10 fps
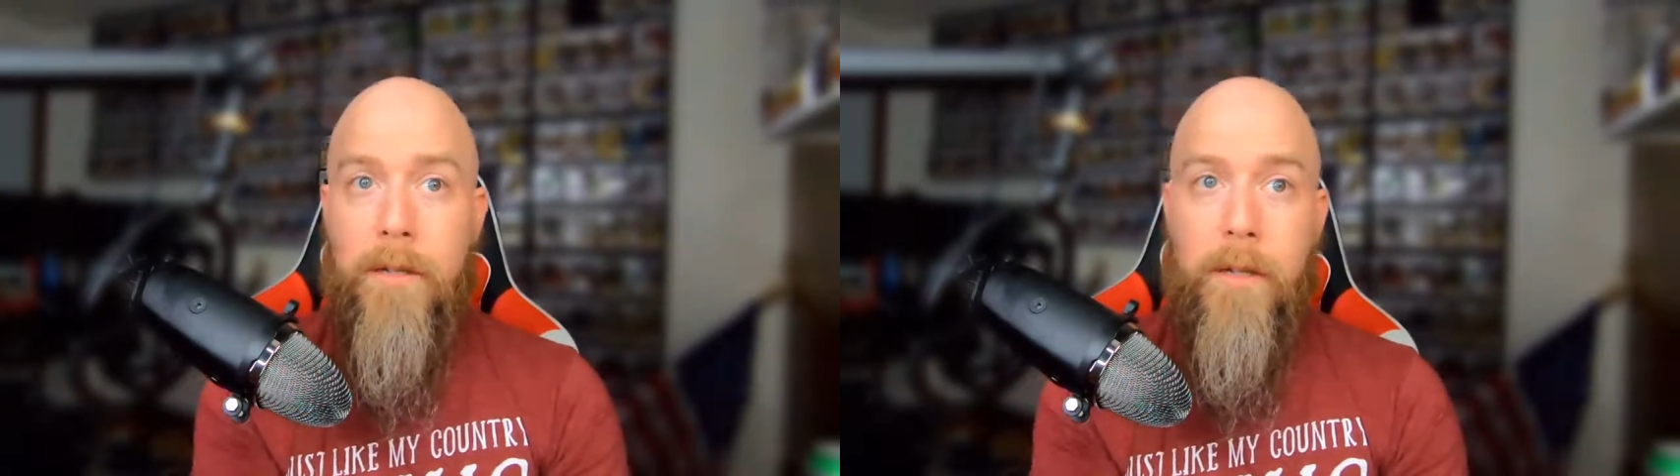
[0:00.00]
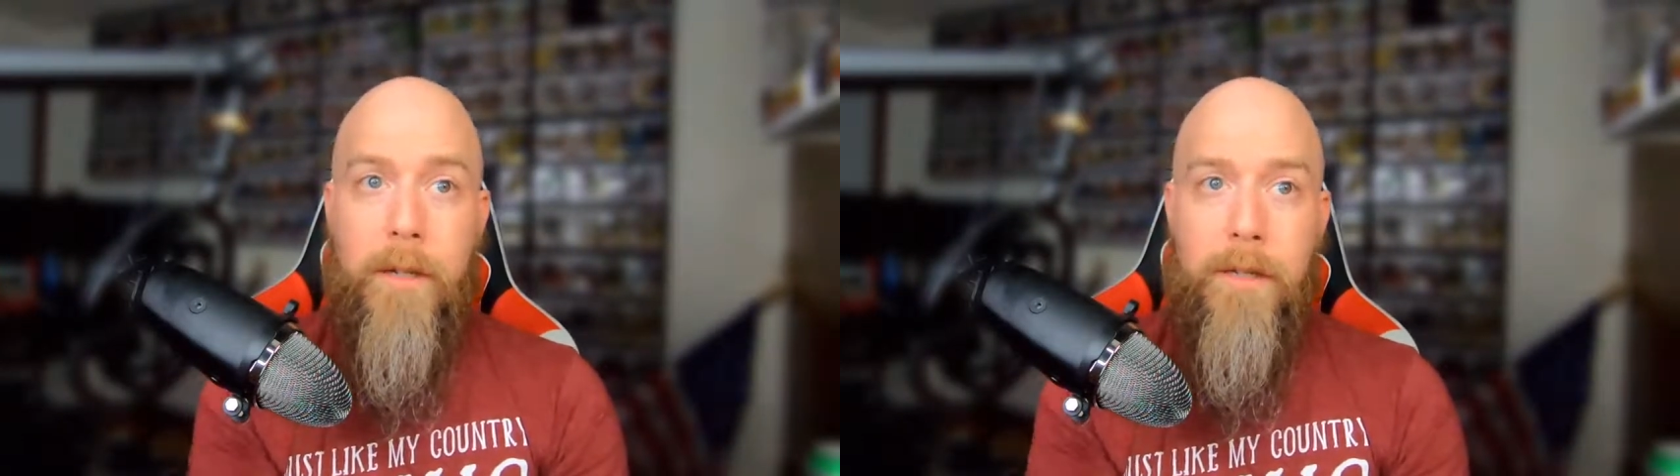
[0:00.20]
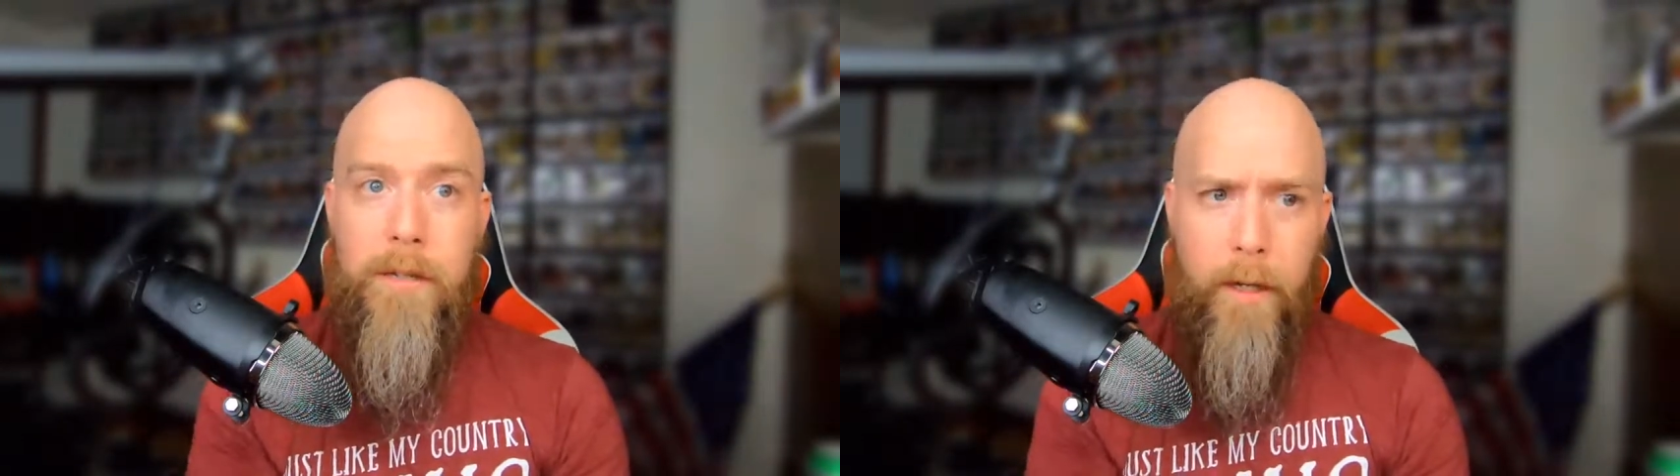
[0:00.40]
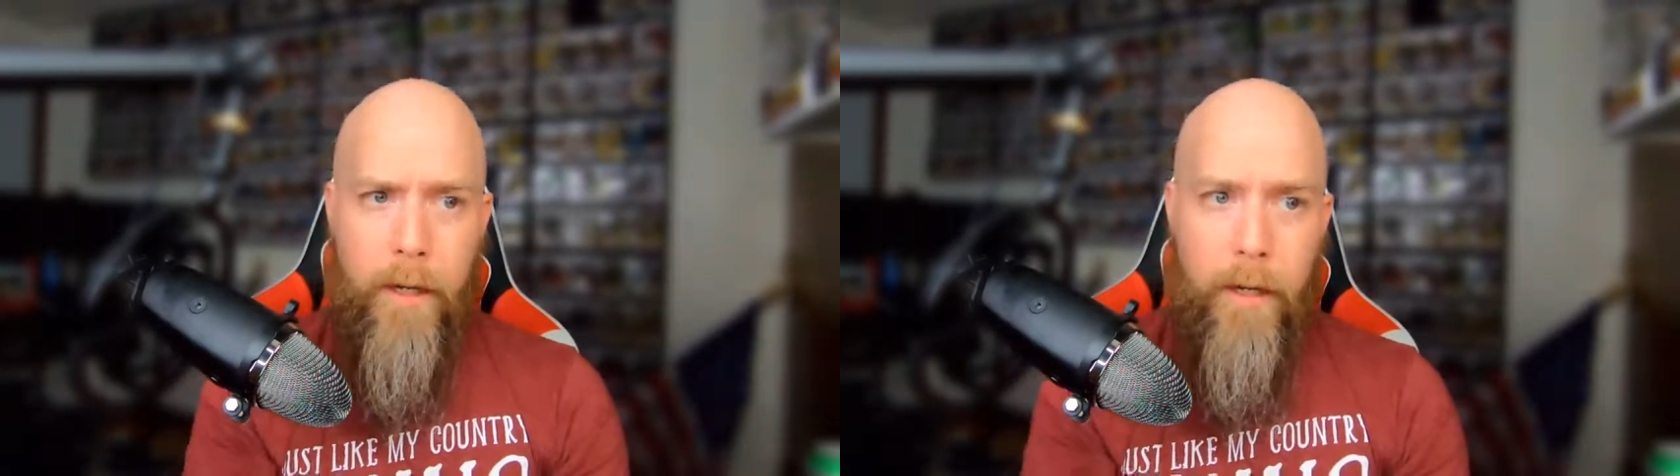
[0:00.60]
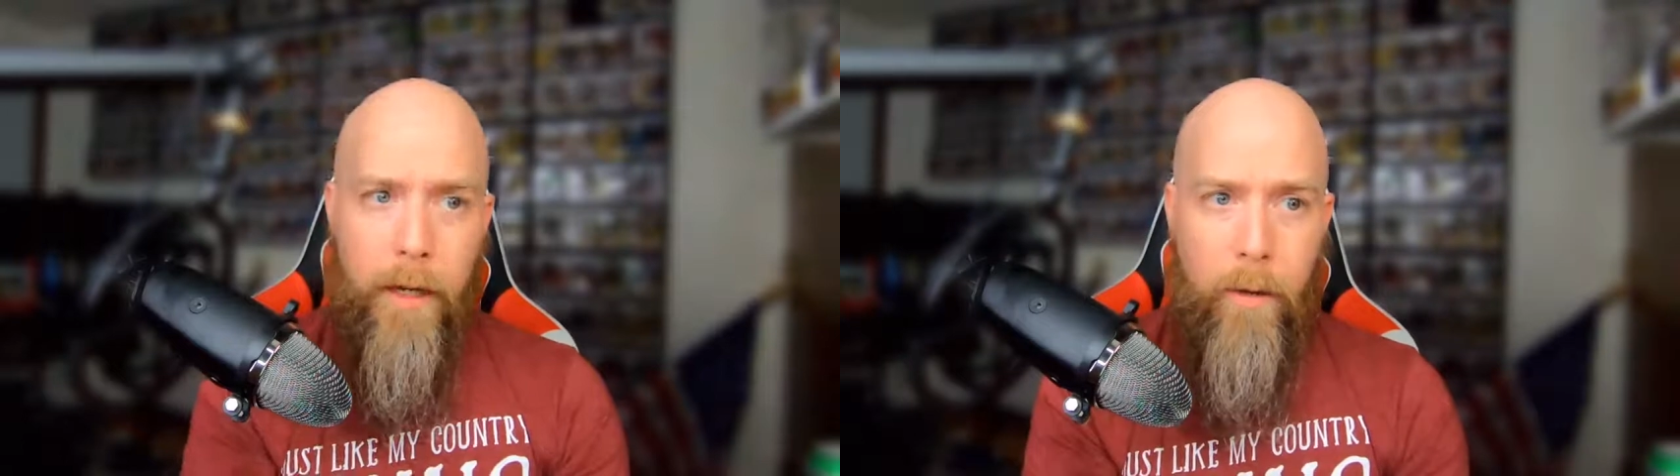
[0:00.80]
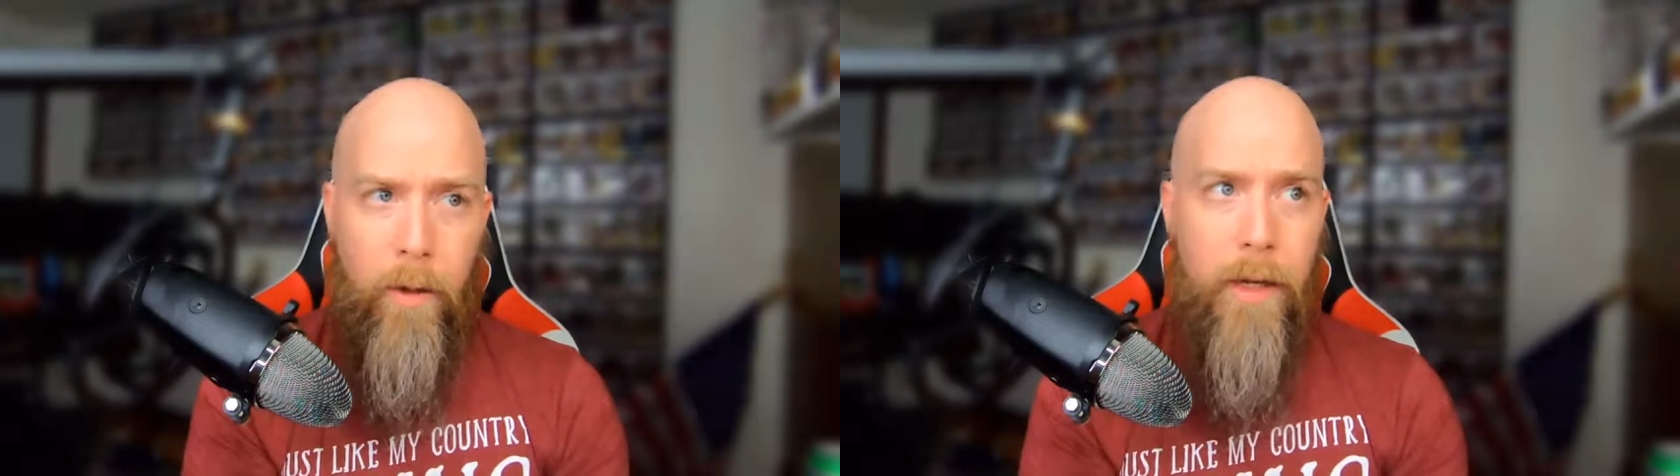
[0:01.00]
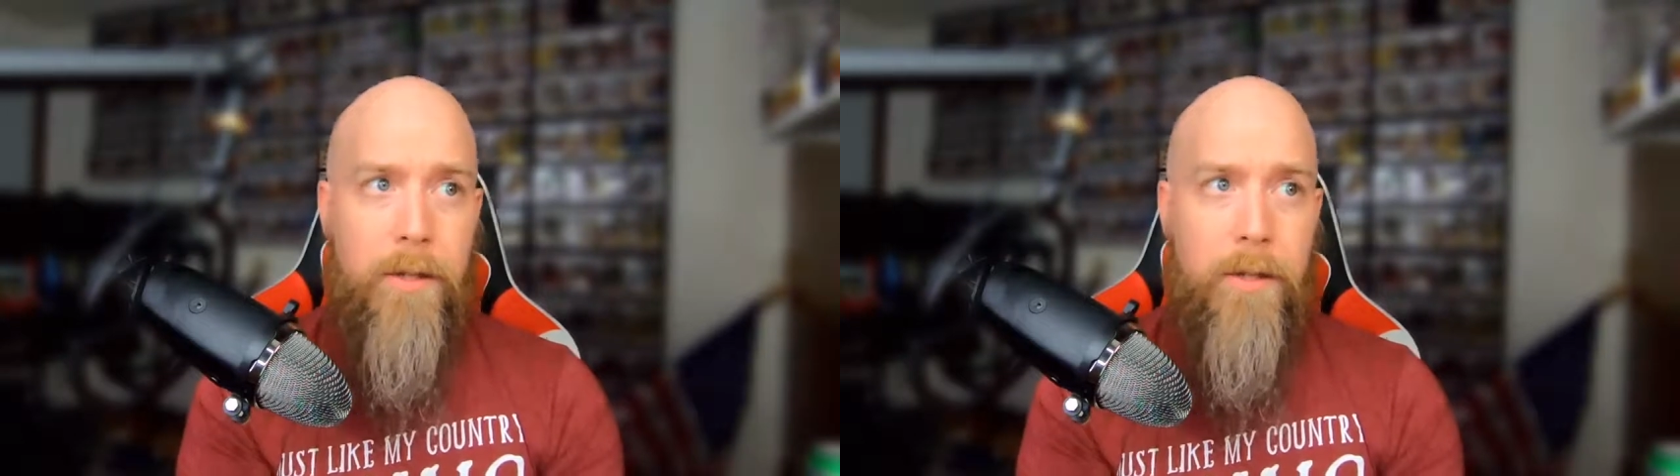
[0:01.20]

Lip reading: to this in